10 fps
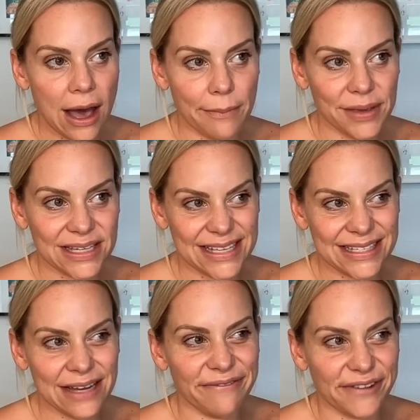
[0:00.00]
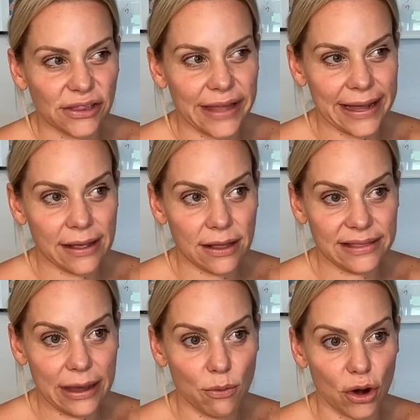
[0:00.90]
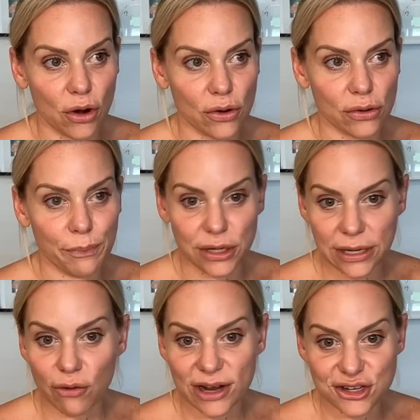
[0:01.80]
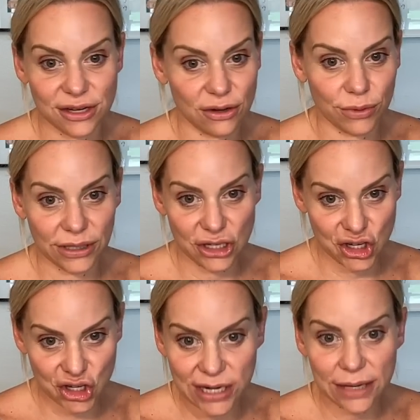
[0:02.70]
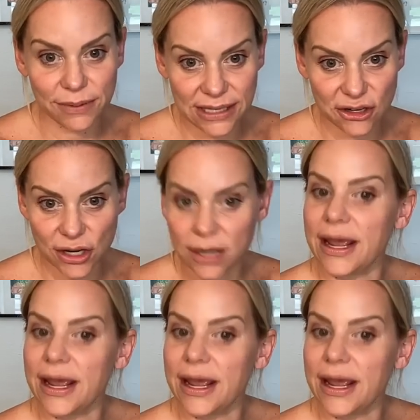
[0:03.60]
because it did feel like they were putting Gretchen in a really shitty position.